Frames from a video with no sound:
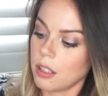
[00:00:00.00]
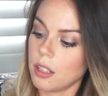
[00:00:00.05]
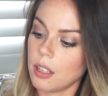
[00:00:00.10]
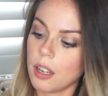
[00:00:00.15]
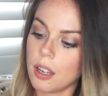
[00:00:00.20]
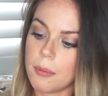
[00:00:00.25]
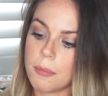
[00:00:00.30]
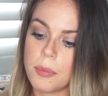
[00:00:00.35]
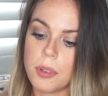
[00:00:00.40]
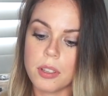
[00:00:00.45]
you
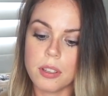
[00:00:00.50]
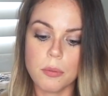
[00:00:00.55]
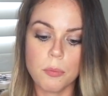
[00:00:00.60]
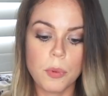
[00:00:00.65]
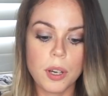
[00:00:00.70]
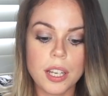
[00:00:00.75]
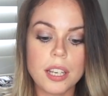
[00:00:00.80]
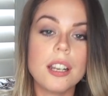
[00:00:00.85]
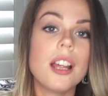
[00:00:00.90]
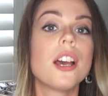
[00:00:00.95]
got more than
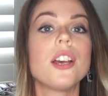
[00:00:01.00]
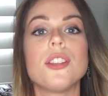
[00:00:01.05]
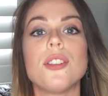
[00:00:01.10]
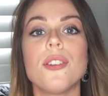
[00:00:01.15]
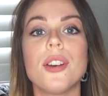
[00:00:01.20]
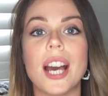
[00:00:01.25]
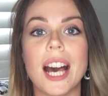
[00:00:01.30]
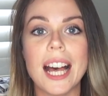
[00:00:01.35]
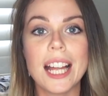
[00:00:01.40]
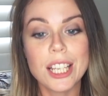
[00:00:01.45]
one,
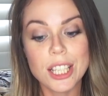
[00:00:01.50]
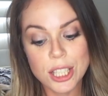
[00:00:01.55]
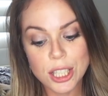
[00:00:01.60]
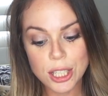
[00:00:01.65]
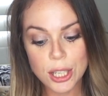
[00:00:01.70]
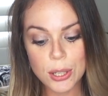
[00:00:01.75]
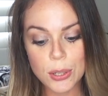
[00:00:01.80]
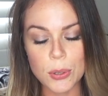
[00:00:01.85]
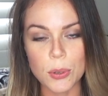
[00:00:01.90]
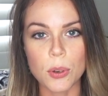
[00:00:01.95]
you got
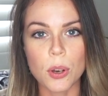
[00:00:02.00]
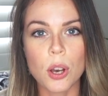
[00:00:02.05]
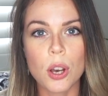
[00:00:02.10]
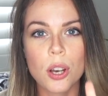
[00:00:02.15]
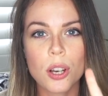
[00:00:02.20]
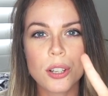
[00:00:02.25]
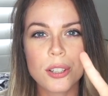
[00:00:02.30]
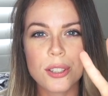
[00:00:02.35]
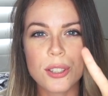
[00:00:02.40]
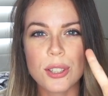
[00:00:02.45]
two.
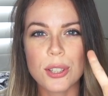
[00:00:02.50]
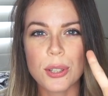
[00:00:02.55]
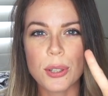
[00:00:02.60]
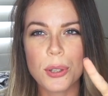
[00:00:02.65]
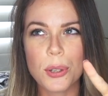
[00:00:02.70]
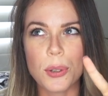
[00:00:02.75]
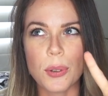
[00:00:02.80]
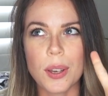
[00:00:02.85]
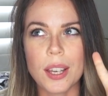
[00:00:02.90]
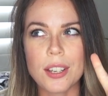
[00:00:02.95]

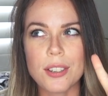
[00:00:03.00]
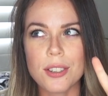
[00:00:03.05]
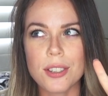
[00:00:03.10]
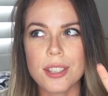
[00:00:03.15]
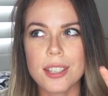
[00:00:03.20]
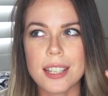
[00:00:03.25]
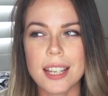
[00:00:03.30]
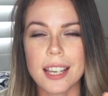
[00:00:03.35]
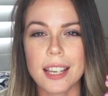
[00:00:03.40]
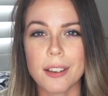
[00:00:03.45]
Two,
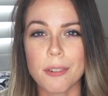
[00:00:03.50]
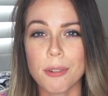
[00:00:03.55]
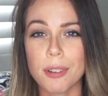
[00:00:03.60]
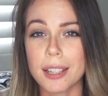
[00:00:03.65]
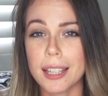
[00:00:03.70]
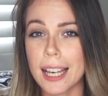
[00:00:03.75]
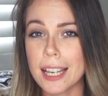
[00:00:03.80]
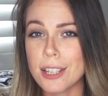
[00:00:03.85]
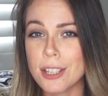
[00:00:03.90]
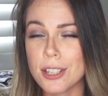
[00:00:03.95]
interesting.
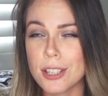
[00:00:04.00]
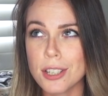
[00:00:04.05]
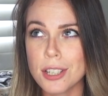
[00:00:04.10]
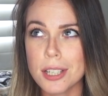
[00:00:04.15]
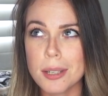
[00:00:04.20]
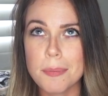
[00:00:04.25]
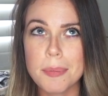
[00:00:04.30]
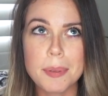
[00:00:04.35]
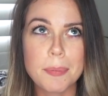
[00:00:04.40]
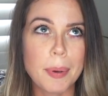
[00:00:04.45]

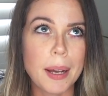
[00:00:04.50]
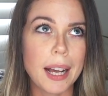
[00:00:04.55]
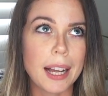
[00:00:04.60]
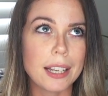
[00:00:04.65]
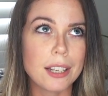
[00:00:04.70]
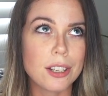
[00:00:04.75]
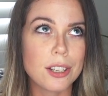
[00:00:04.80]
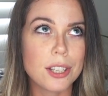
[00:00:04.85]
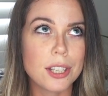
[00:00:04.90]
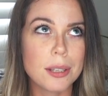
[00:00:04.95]
Relationships,
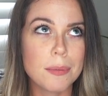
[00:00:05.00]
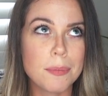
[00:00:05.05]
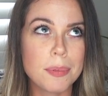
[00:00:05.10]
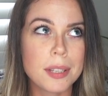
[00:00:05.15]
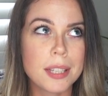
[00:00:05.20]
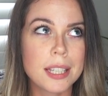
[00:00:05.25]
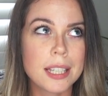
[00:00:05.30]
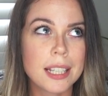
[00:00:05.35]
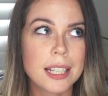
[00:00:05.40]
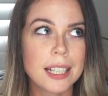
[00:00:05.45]

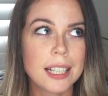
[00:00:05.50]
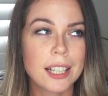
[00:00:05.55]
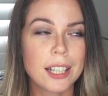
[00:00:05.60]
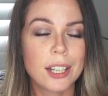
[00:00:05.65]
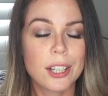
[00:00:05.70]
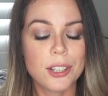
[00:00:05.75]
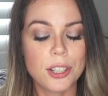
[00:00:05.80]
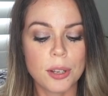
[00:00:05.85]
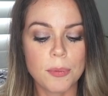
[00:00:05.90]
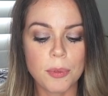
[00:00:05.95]
partnerships,
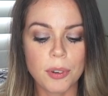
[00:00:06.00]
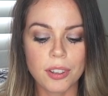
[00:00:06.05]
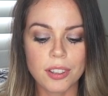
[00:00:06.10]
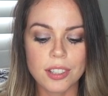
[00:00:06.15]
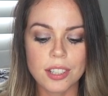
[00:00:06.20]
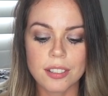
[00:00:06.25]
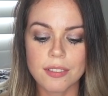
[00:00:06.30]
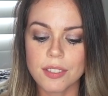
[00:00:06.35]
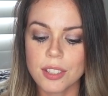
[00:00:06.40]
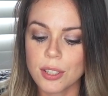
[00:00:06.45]

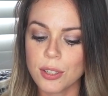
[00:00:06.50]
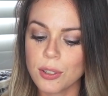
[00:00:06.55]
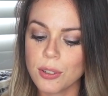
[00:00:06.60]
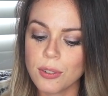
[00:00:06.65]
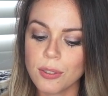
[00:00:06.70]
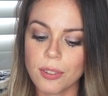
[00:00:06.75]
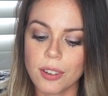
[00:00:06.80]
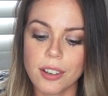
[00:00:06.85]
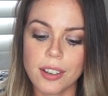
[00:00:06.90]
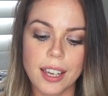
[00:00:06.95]
numerology of
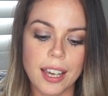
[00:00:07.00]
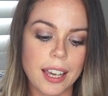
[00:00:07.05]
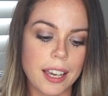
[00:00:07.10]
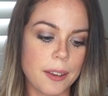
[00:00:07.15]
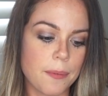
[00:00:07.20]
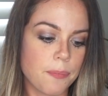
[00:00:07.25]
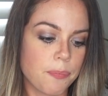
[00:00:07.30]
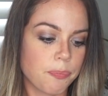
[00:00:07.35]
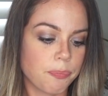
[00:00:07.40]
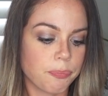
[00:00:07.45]
two,
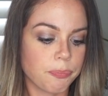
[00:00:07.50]
okay.